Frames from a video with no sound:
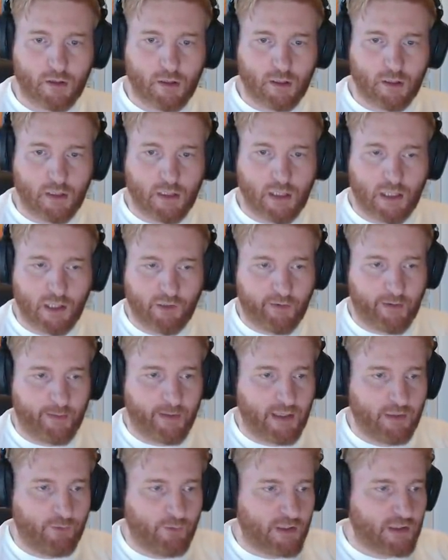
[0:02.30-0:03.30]
Hello
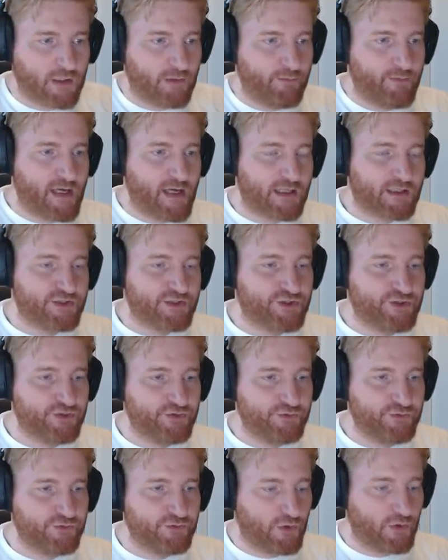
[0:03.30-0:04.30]
everybody, welcome back
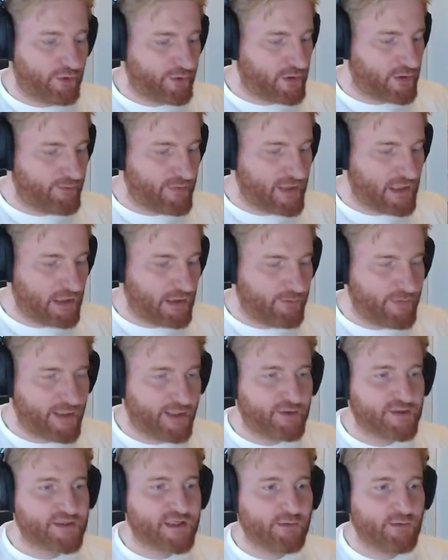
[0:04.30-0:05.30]
to Order of Battle.
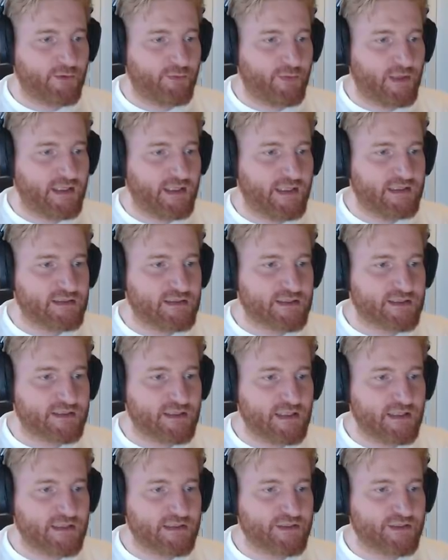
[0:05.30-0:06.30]
Paradox Gamer playing
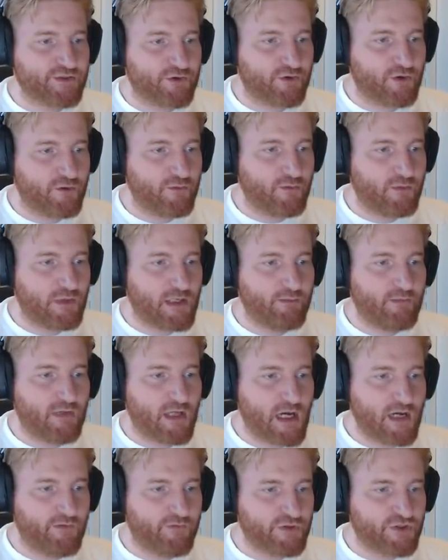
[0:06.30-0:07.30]
Sandstorm. I'm
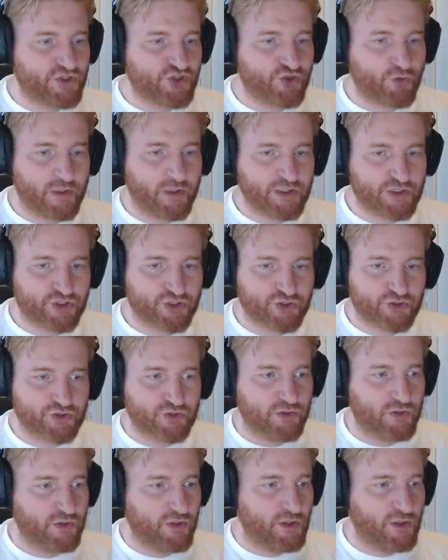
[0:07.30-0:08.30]
live on Twitch
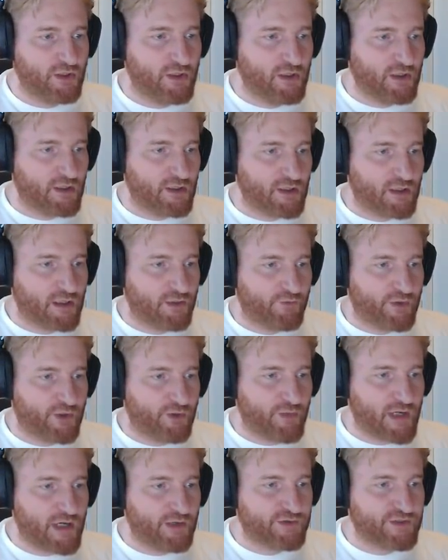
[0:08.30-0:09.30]
and we're
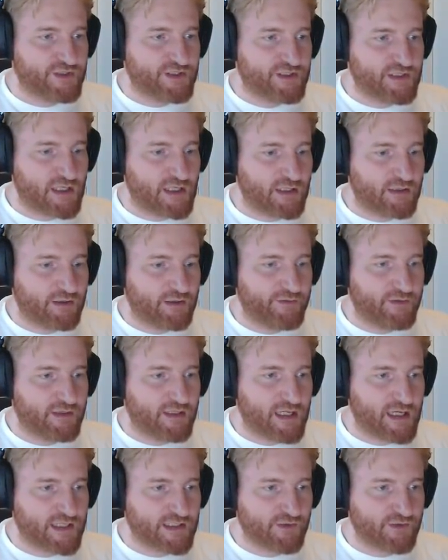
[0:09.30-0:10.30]
about to start on the
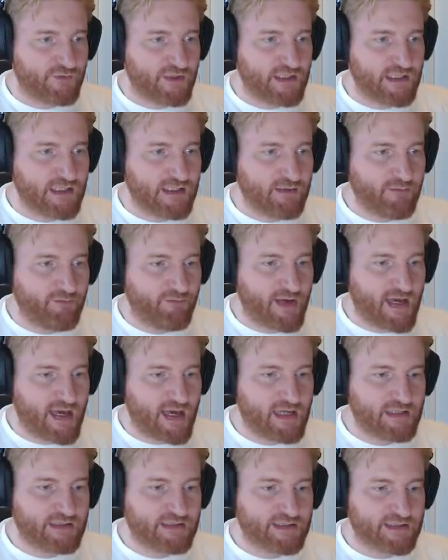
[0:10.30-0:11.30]
Kasserine
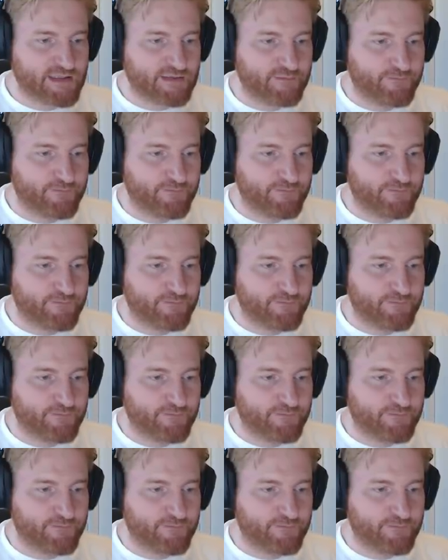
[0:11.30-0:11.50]
Pass.